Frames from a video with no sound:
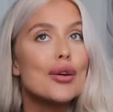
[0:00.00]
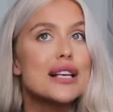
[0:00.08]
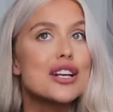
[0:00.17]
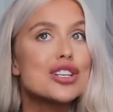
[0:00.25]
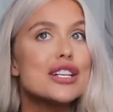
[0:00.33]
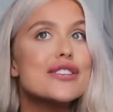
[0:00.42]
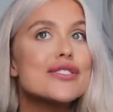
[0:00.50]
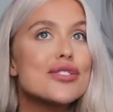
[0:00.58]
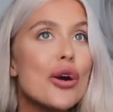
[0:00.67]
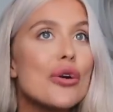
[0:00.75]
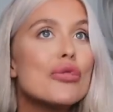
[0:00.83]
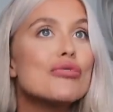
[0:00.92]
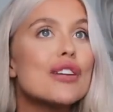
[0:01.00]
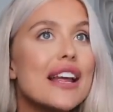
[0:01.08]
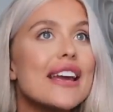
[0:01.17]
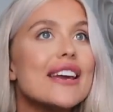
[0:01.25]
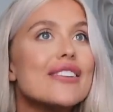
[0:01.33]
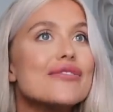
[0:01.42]
I was actually so
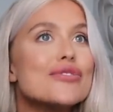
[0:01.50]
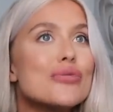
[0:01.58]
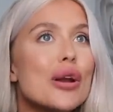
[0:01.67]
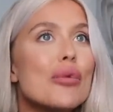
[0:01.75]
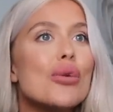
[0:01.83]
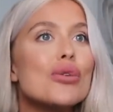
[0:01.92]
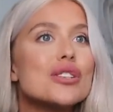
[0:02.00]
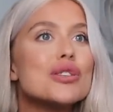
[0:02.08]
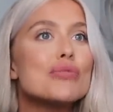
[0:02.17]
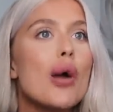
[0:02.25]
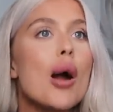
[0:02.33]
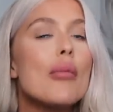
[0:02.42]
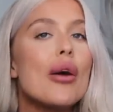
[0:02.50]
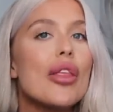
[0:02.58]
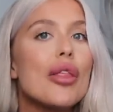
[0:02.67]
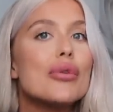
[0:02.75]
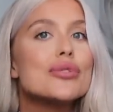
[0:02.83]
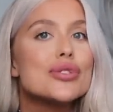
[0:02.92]
relieved when I walked into Primark
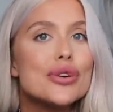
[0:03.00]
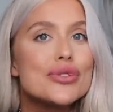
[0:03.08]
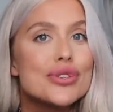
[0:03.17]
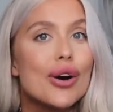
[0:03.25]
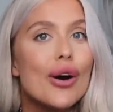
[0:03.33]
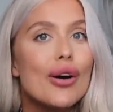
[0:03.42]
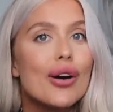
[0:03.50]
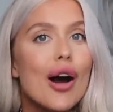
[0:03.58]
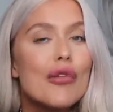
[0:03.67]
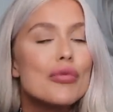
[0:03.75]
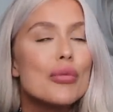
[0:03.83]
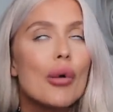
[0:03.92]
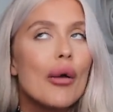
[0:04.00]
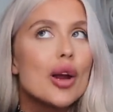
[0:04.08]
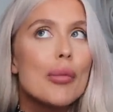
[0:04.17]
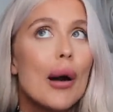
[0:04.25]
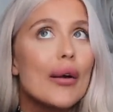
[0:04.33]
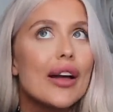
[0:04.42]
that there was new stock. I've been
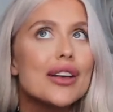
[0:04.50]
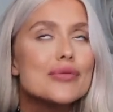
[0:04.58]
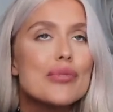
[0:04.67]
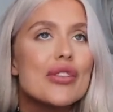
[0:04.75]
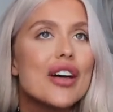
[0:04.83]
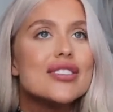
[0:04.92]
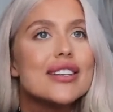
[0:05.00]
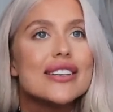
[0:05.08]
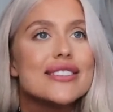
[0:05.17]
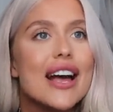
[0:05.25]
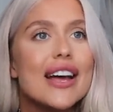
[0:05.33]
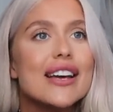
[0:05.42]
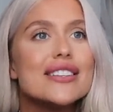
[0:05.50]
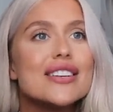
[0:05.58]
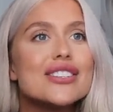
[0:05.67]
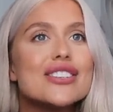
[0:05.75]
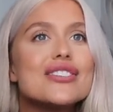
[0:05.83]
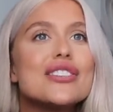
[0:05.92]
worrying about it, as pathetic as that is. I
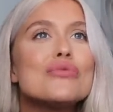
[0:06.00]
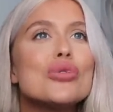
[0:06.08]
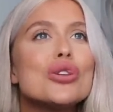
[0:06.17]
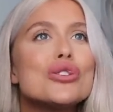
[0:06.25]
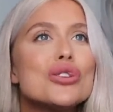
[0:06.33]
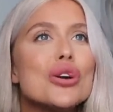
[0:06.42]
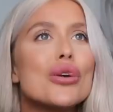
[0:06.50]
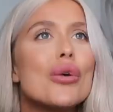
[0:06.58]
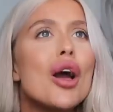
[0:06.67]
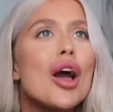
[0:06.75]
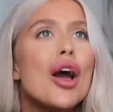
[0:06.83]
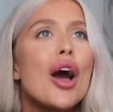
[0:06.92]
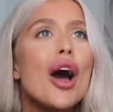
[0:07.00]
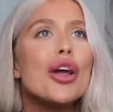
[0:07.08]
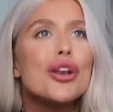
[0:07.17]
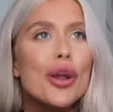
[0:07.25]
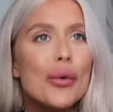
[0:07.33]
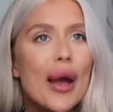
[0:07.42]
just didn't want to do a
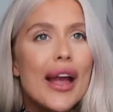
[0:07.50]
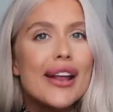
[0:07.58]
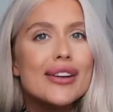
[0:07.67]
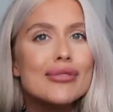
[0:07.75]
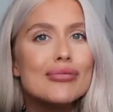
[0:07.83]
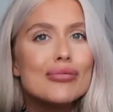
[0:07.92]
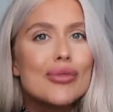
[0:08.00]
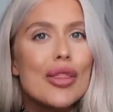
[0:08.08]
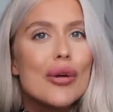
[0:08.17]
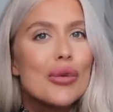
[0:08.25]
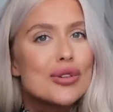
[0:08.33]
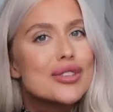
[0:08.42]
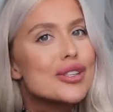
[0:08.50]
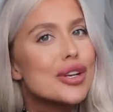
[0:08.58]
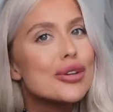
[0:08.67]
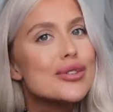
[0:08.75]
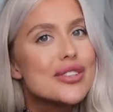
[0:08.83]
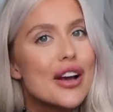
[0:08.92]
new in when there wasn't
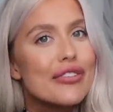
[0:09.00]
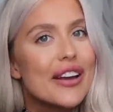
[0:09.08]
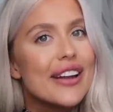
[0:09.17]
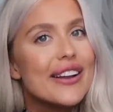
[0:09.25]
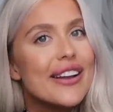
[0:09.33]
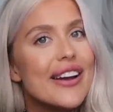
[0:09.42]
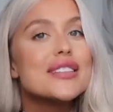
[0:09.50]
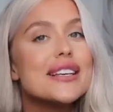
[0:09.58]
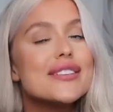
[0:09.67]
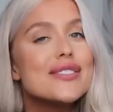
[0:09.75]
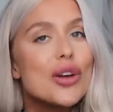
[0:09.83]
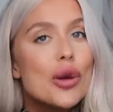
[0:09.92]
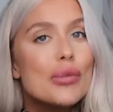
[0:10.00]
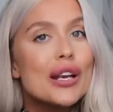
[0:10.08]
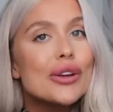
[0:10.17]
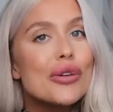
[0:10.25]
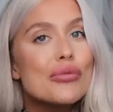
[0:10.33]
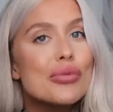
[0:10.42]
new stuff in. I've seen so
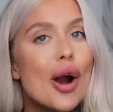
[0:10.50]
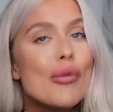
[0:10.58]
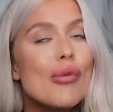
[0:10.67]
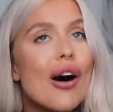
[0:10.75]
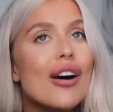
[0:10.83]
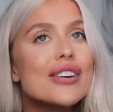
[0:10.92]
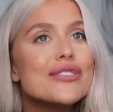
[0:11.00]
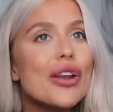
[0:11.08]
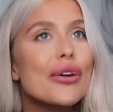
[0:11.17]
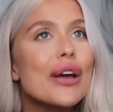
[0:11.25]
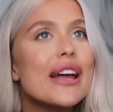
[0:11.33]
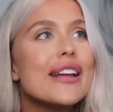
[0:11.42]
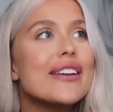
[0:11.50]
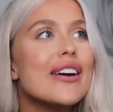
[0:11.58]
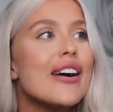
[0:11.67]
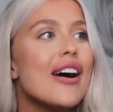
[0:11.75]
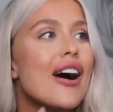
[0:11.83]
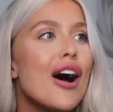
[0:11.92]
many new in Primarks floating
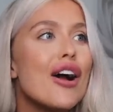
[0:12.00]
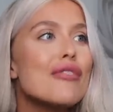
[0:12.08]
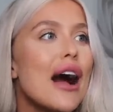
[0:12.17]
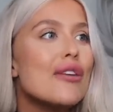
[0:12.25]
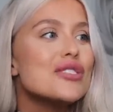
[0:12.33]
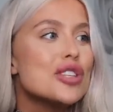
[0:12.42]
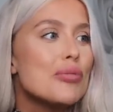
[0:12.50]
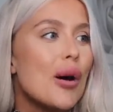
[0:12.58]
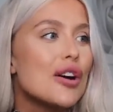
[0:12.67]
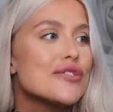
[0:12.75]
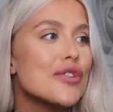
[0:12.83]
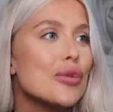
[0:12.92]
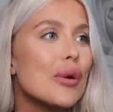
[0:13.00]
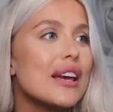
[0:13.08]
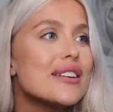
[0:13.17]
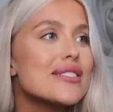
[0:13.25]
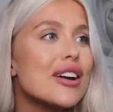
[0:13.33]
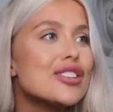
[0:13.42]
around in the past few
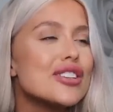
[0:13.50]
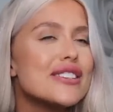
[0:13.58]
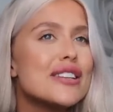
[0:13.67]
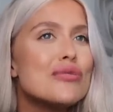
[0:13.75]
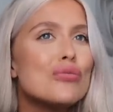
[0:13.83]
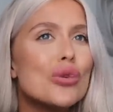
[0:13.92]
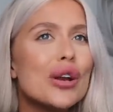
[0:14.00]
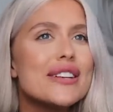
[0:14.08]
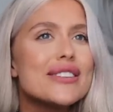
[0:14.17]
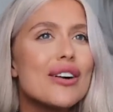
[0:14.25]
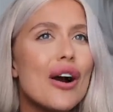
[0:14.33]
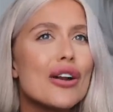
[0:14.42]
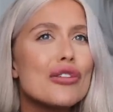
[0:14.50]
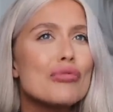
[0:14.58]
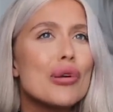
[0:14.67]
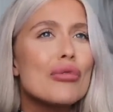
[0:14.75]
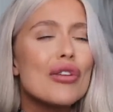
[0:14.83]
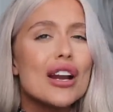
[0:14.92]
weeks. I just didn't want it to kind of
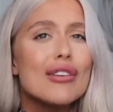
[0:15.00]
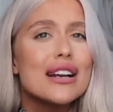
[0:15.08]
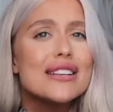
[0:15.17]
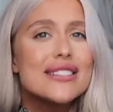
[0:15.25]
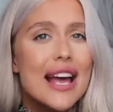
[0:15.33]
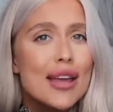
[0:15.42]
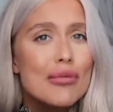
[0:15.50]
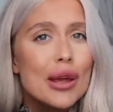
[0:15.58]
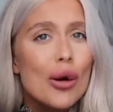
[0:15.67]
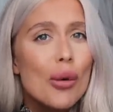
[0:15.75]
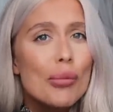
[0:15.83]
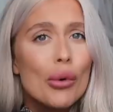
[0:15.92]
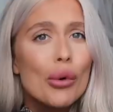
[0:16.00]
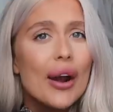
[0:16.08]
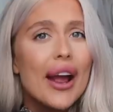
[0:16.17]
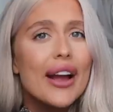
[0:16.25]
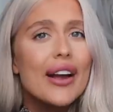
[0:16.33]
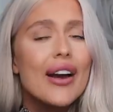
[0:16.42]
be really, really samey or
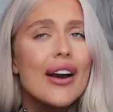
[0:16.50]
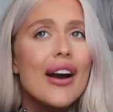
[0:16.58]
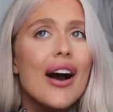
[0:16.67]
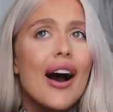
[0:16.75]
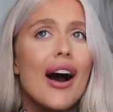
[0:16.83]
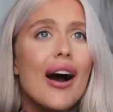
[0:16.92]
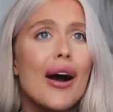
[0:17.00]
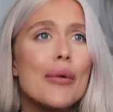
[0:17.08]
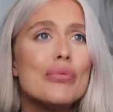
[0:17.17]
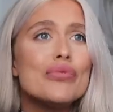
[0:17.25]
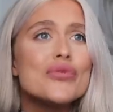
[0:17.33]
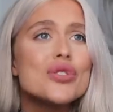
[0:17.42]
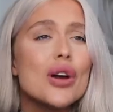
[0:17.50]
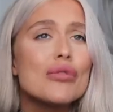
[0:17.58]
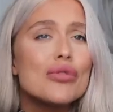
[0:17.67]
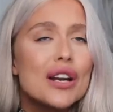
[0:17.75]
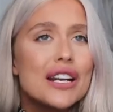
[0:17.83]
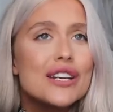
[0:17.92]
boring. So I
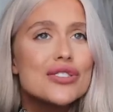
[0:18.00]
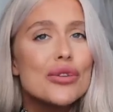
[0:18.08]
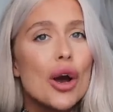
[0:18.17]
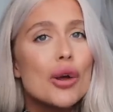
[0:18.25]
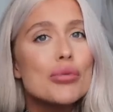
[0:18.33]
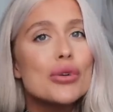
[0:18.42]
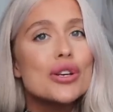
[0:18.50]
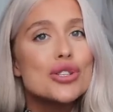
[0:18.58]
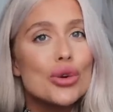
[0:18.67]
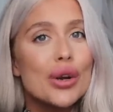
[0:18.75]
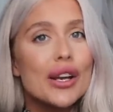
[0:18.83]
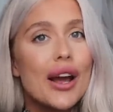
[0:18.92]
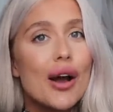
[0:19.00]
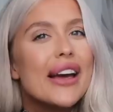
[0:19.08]
really do hope you enjoyed it.